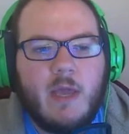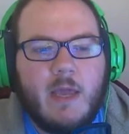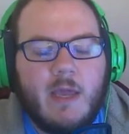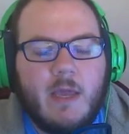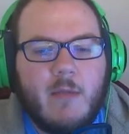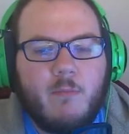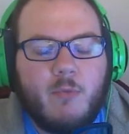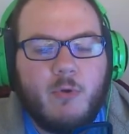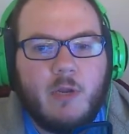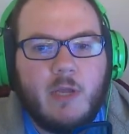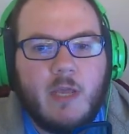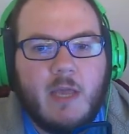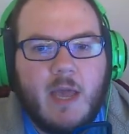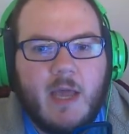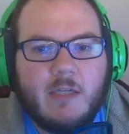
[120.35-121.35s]
and put
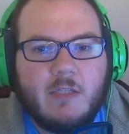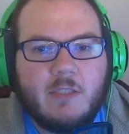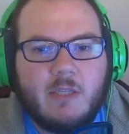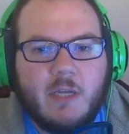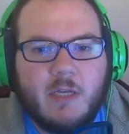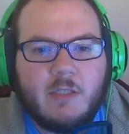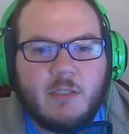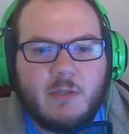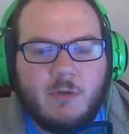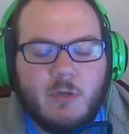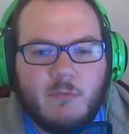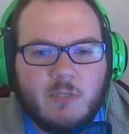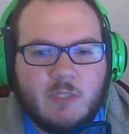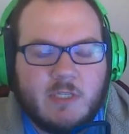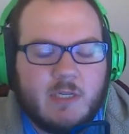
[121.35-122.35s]
a hashtag
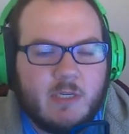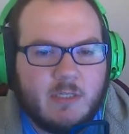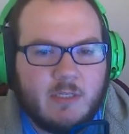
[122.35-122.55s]
Scream six.